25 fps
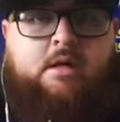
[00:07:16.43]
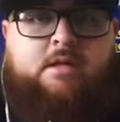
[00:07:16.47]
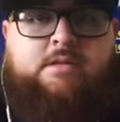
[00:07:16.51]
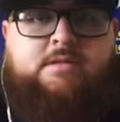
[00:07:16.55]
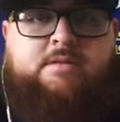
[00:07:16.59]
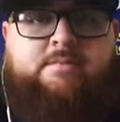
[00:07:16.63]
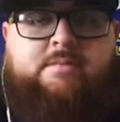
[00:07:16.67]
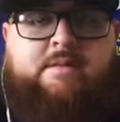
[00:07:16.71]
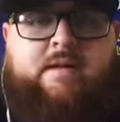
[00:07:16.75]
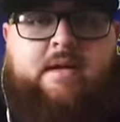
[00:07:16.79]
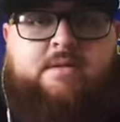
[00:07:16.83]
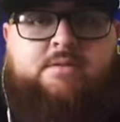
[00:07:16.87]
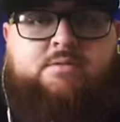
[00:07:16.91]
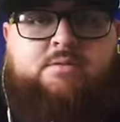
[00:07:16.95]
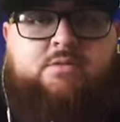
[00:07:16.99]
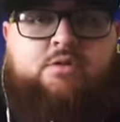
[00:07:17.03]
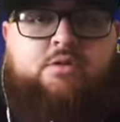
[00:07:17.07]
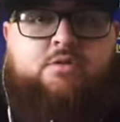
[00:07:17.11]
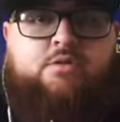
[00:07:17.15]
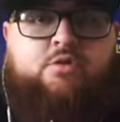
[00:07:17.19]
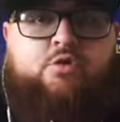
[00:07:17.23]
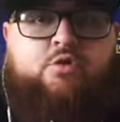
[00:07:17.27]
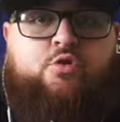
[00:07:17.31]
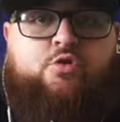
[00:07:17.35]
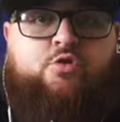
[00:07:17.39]
Sometimes when you
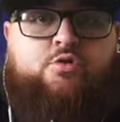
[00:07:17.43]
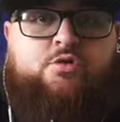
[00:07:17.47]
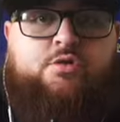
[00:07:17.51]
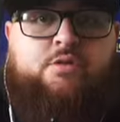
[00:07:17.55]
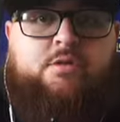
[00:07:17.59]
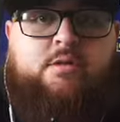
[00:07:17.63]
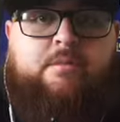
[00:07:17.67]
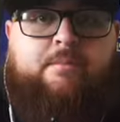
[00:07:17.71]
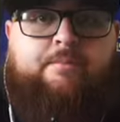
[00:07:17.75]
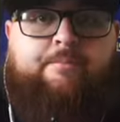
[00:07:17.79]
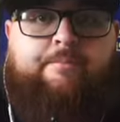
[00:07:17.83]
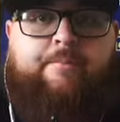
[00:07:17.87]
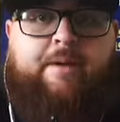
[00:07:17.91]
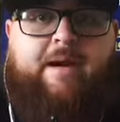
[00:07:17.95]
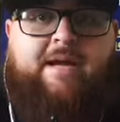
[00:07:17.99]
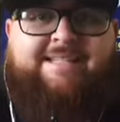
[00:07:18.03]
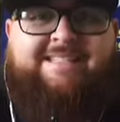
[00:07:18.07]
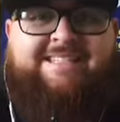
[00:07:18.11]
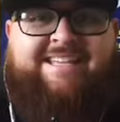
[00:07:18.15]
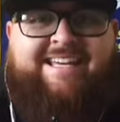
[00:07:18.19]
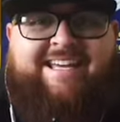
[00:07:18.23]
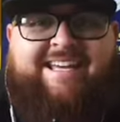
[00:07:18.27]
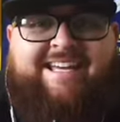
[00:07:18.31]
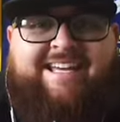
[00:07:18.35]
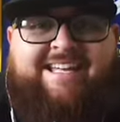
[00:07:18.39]
lose by
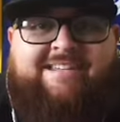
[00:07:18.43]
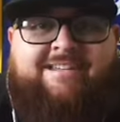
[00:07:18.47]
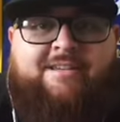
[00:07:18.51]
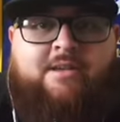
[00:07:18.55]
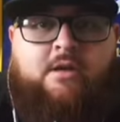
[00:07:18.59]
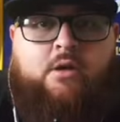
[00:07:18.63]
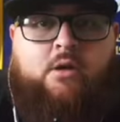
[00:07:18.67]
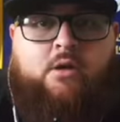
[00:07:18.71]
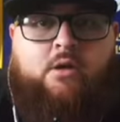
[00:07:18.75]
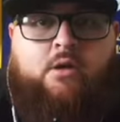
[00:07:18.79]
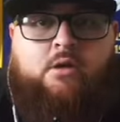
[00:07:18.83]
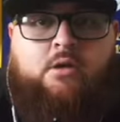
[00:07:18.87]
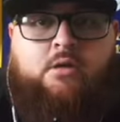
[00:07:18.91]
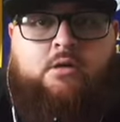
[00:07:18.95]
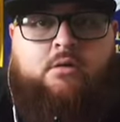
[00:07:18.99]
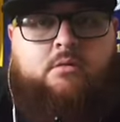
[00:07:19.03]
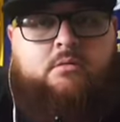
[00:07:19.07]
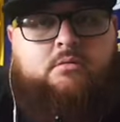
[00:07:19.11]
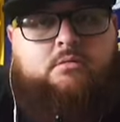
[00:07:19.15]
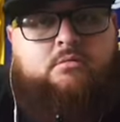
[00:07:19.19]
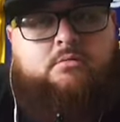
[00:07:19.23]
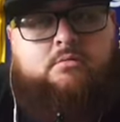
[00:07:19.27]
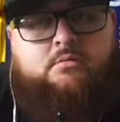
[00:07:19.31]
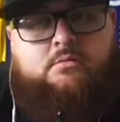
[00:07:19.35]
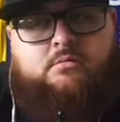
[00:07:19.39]
10,
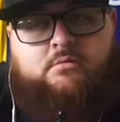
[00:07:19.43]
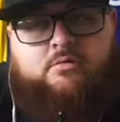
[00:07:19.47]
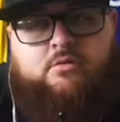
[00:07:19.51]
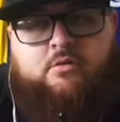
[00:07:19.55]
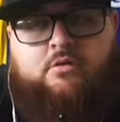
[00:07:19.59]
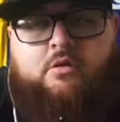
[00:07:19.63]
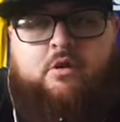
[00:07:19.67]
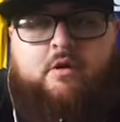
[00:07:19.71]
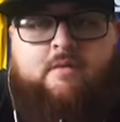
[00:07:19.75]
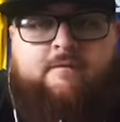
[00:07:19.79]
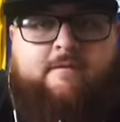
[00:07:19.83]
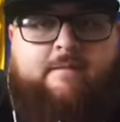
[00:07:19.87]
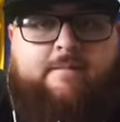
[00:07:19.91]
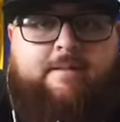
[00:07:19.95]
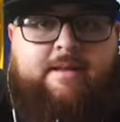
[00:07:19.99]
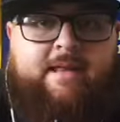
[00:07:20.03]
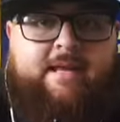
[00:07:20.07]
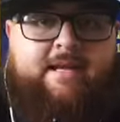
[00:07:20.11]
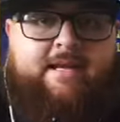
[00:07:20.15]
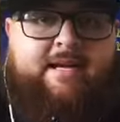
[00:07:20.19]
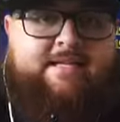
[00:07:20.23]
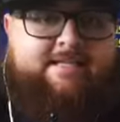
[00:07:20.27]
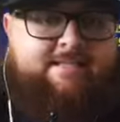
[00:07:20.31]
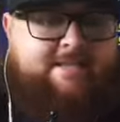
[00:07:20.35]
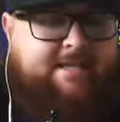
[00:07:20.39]
you learn from it.
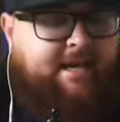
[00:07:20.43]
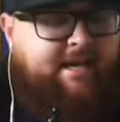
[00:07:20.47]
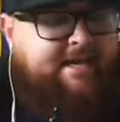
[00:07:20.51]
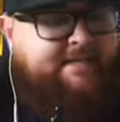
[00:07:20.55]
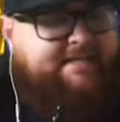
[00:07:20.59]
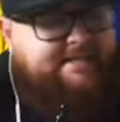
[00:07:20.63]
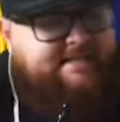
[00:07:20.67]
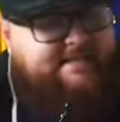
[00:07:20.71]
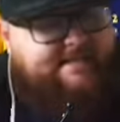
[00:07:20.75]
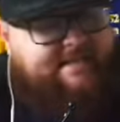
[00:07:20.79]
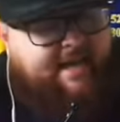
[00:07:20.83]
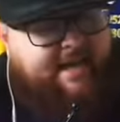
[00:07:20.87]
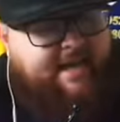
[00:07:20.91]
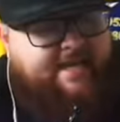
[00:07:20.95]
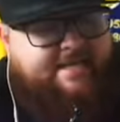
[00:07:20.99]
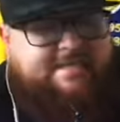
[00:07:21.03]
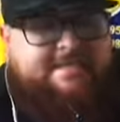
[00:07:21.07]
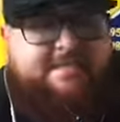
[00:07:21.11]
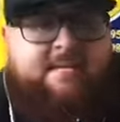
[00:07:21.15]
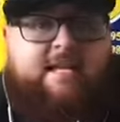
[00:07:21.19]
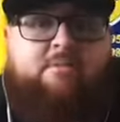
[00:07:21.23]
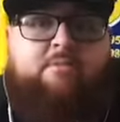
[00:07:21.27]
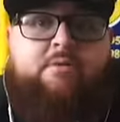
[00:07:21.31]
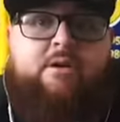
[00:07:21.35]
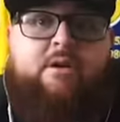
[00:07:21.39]
Like I said, I, I
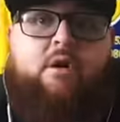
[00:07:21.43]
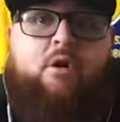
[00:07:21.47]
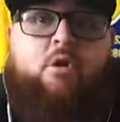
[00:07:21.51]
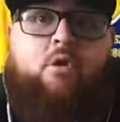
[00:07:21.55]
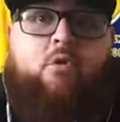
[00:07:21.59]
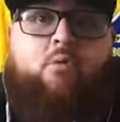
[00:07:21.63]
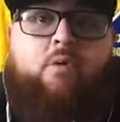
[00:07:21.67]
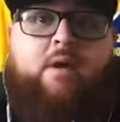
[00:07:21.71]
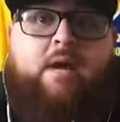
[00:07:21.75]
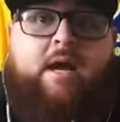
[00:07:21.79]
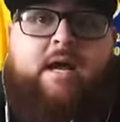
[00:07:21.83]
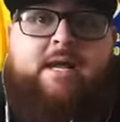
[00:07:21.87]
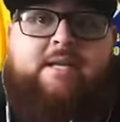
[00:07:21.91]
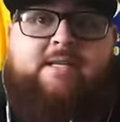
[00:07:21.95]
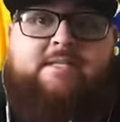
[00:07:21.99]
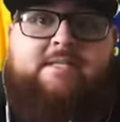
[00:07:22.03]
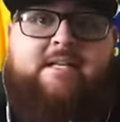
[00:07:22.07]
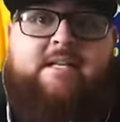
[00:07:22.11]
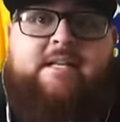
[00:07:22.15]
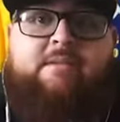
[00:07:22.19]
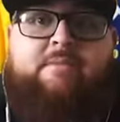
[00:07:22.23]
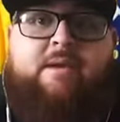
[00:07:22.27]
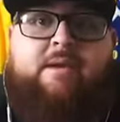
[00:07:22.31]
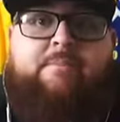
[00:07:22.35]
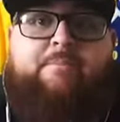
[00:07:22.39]
said we're gonna. I
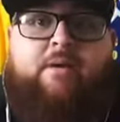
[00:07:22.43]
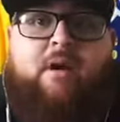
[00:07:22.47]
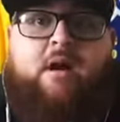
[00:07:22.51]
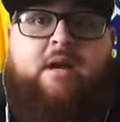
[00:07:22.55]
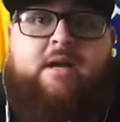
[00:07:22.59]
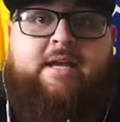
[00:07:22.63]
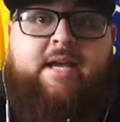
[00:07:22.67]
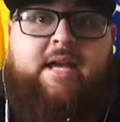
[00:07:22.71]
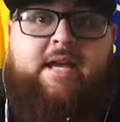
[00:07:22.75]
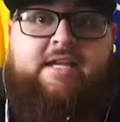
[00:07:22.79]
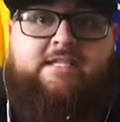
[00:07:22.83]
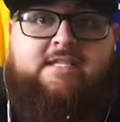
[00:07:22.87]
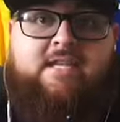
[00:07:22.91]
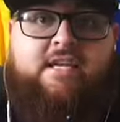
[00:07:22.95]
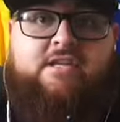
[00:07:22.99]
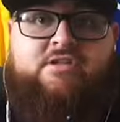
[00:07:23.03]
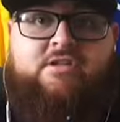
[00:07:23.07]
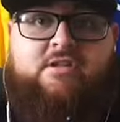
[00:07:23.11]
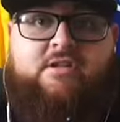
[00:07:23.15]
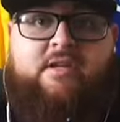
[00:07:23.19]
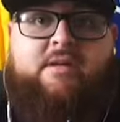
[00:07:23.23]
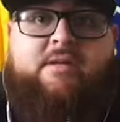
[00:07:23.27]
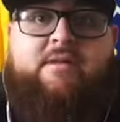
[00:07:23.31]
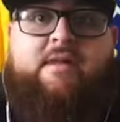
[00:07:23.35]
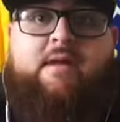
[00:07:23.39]
said in my podcast
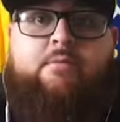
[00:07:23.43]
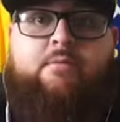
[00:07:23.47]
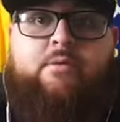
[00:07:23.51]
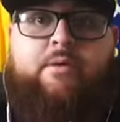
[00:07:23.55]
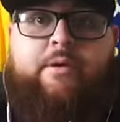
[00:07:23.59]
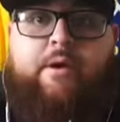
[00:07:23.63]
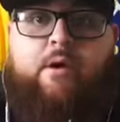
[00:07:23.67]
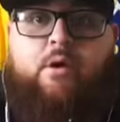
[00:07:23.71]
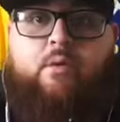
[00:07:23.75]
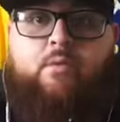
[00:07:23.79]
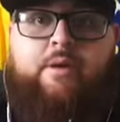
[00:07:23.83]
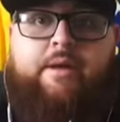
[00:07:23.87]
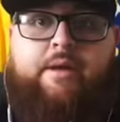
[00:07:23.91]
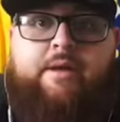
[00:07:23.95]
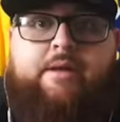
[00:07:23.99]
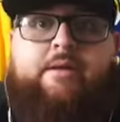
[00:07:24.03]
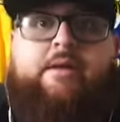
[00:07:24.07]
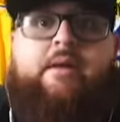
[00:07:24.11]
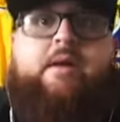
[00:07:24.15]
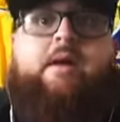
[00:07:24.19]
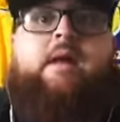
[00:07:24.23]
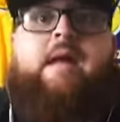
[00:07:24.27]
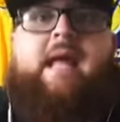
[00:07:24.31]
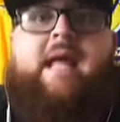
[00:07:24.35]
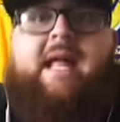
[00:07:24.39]
yesterday that we're gonna win,
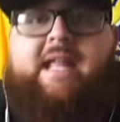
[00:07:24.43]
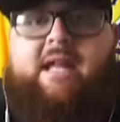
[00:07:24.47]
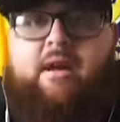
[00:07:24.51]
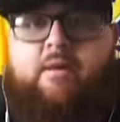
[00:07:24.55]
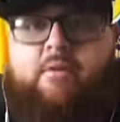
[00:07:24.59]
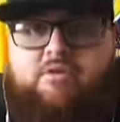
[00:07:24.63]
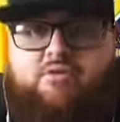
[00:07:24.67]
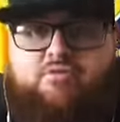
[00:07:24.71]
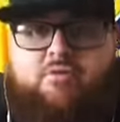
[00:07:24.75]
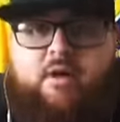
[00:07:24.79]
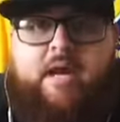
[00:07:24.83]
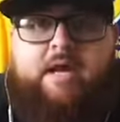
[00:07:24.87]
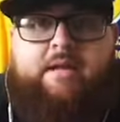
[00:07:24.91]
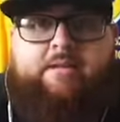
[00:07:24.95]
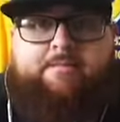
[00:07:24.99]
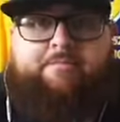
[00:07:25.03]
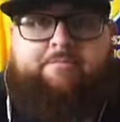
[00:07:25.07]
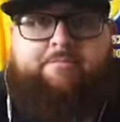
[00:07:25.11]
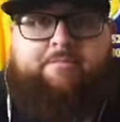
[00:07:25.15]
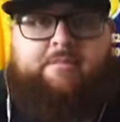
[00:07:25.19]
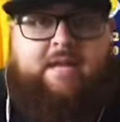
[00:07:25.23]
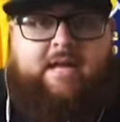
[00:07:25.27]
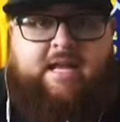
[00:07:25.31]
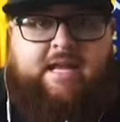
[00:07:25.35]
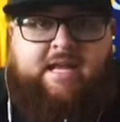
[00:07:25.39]
and I was right.
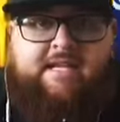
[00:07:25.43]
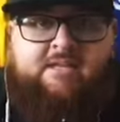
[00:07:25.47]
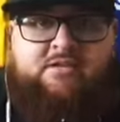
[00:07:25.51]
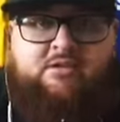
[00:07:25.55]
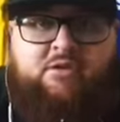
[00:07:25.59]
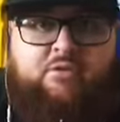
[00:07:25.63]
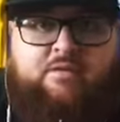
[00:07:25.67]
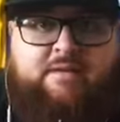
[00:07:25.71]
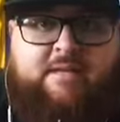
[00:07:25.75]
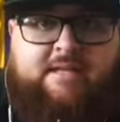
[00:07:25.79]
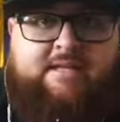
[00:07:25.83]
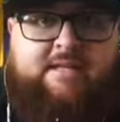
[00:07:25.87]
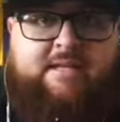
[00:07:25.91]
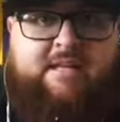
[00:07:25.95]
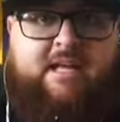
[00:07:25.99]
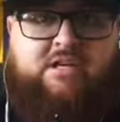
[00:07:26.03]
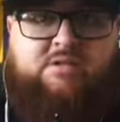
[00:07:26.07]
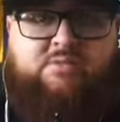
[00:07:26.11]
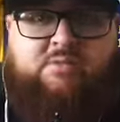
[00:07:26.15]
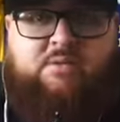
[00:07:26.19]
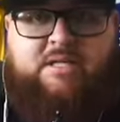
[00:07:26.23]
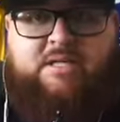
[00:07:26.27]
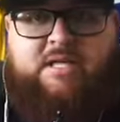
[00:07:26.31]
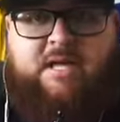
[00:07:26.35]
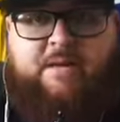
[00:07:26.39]
And I knew that the Lakers
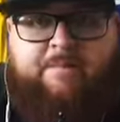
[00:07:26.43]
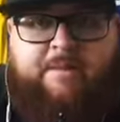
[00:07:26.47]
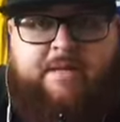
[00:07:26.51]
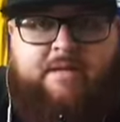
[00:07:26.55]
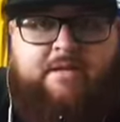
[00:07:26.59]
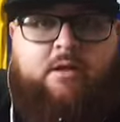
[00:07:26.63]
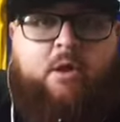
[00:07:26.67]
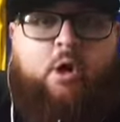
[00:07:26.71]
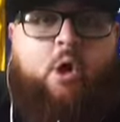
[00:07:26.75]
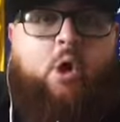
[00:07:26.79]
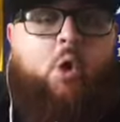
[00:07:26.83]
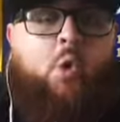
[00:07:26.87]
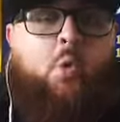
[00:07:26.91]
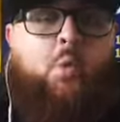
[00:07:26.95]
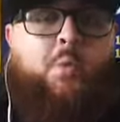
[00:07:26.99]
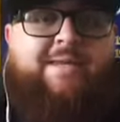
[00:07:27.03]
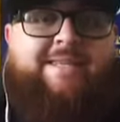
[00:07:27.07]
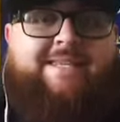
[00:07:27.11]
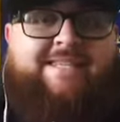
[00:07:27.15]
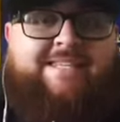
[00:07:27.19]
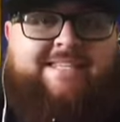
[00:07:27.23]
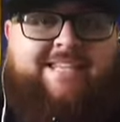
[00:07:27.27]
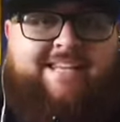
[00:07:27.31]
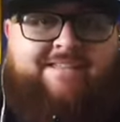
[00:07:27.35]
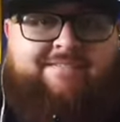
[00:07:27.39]
were gonna come in with
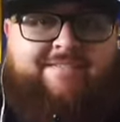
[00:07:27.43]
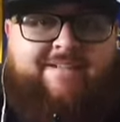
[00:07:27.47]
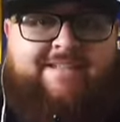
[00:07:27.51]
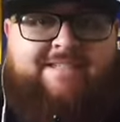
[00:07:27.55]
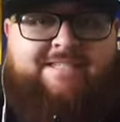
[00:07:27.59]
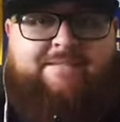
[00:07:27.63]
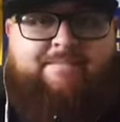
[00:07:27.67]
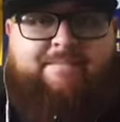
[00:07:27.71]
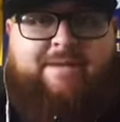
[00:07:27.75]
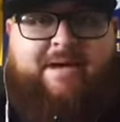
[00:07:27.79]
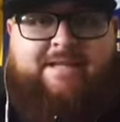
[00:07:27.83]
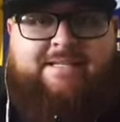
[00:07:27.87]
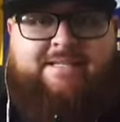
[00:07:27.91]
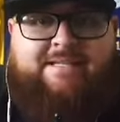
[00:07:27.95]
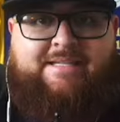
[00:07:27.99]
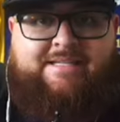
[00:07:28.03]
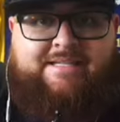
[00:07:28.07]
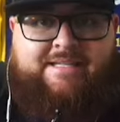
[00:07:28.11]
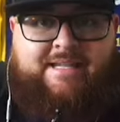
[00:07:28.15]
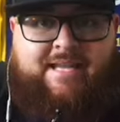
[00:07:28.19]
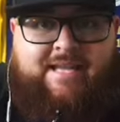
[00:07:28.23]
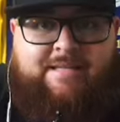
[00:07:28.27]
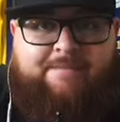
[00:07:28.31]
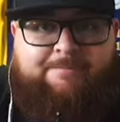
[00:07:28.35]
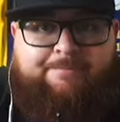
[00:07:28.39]
the defensive minded
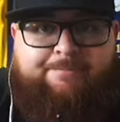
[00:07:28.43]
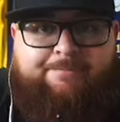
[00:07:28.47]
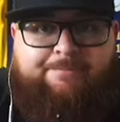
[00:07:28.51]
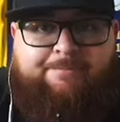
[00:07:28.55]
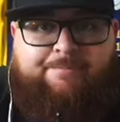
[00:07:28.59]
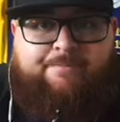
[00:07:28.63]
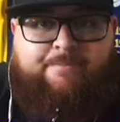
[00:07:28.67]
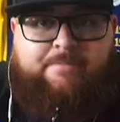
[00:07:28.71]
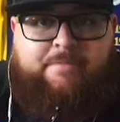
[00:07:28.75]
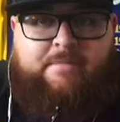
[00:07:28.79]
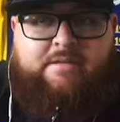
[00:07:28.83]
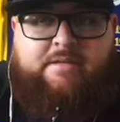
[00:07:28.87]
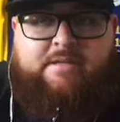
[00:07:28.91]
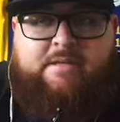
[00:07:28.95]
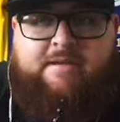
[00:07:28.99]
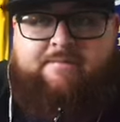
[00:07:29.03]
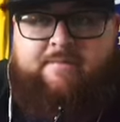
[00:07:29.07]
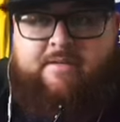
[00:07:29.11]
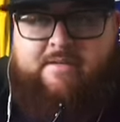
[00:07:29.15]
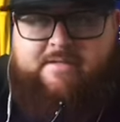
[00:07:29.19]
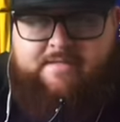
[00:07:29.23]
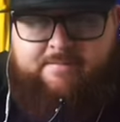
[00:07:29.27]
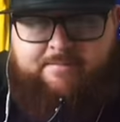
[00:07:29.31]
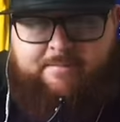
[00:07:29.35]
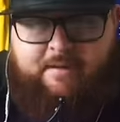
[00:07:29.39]
set,
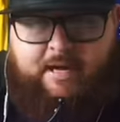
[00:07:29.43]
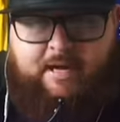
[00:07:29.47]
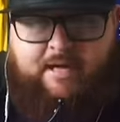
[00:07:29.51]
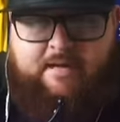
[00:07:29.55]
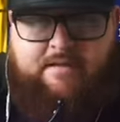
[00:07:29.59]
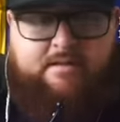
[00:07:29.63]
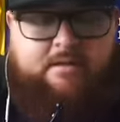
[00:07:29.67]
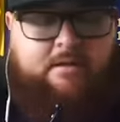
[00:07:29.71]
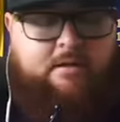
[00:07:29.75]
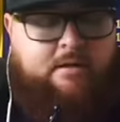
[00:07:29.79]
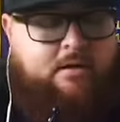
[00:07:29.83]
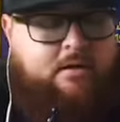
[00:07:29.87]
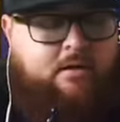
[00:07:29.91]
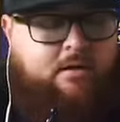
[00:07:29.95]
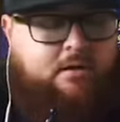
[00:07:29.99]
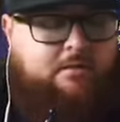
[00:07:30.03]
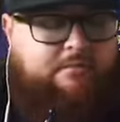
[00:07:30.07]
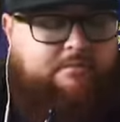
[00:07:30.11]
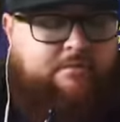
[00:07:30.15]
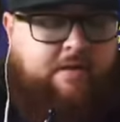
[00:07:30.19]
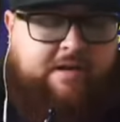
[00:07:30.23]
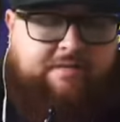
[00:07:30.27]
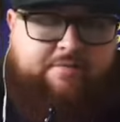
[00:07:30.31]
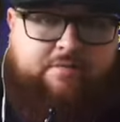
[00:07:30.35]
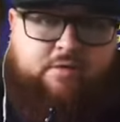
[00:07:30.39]
defensive mind.
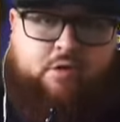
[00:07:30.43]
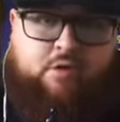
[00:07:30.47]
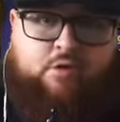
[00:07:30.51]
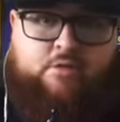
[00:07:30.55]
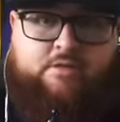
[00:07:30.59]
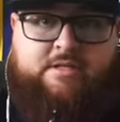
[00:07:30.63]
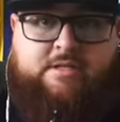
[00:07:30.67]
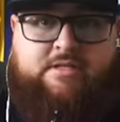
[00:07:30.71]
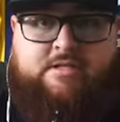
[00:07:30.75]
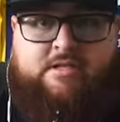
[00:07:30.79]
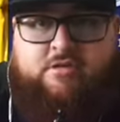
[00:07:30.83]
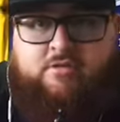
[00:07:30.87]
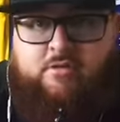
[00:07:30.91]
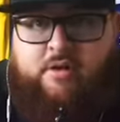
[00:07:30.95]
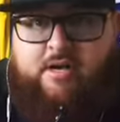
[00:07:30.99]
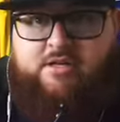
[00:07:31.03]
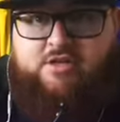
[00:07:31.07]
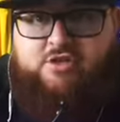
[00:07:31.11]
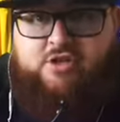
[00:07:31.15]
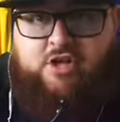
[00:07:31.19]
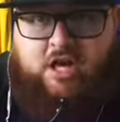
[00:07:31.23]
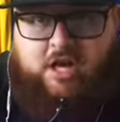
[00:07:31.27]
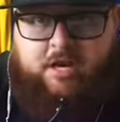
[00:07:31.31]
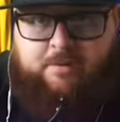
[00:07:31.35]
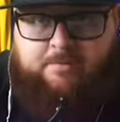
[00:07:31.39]
Frank Vogel does a great
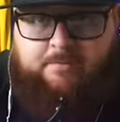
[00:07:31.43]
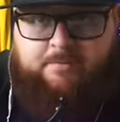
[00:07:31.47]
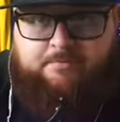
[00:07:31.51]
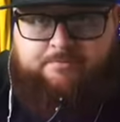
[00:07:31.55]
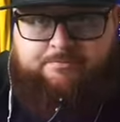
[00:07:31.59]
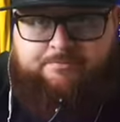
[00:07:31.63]
job